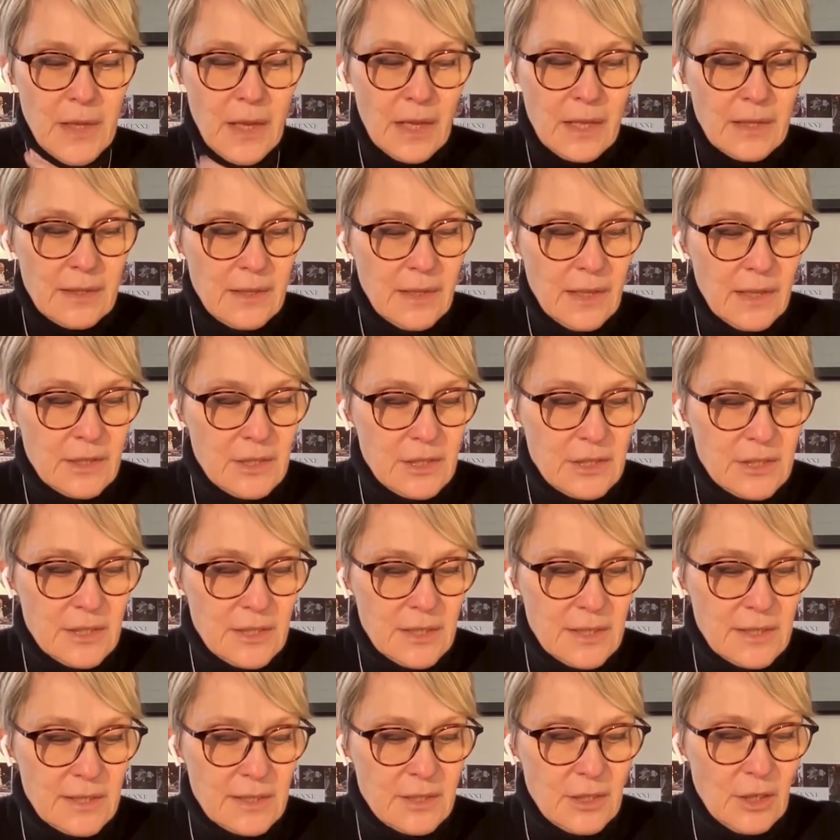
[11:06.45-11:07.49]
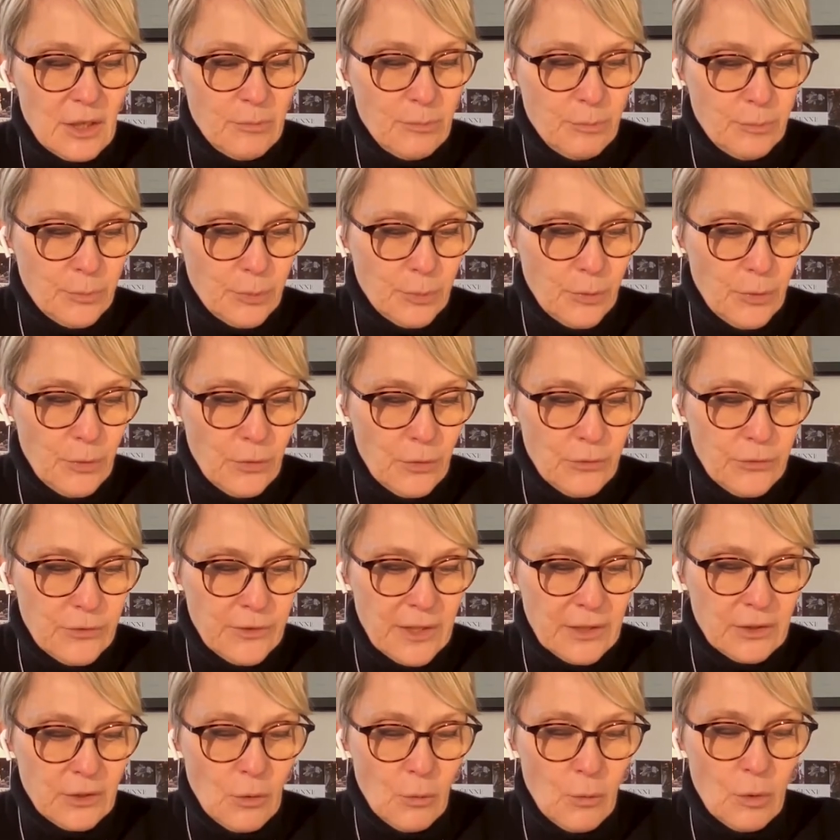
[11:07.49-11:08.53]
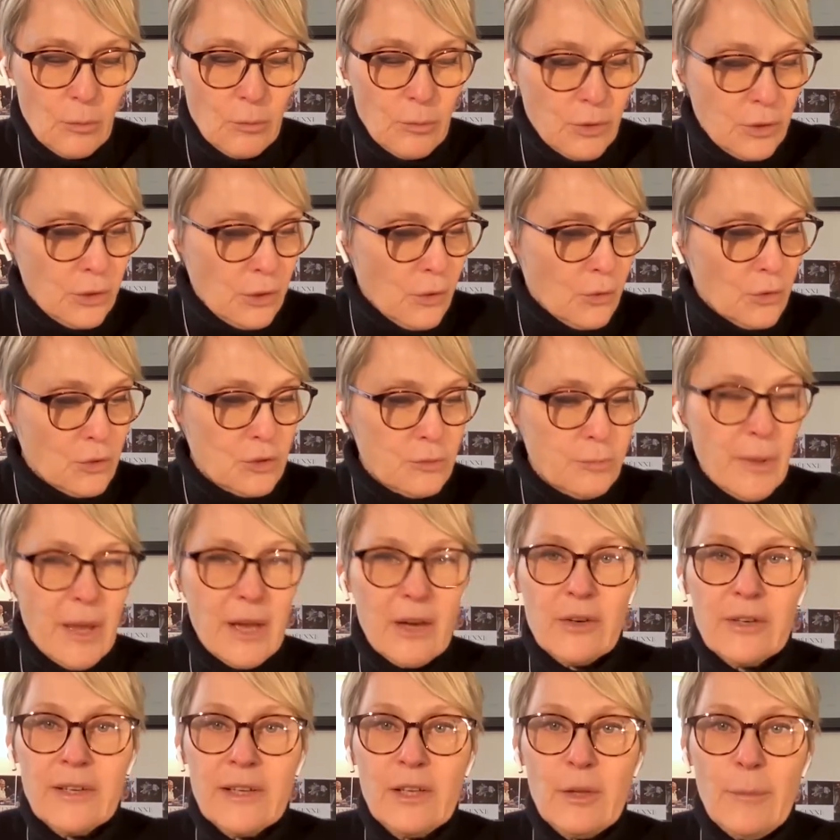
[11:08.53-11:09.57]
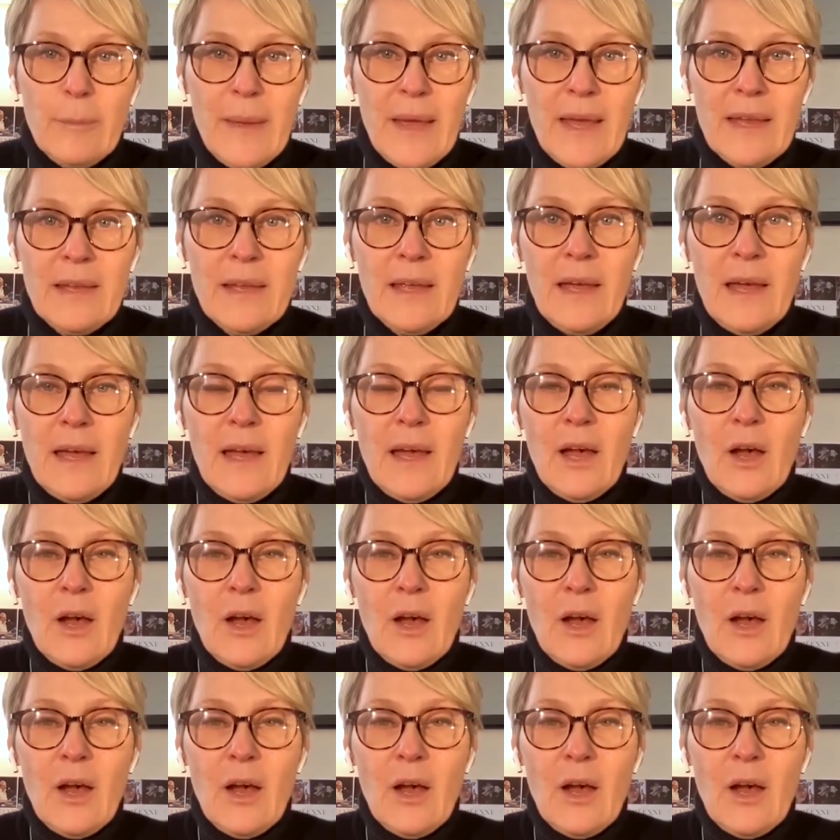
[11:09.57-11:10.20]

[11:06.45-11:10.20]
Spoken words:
Edeenne, she's the proof that a woman knows better than a man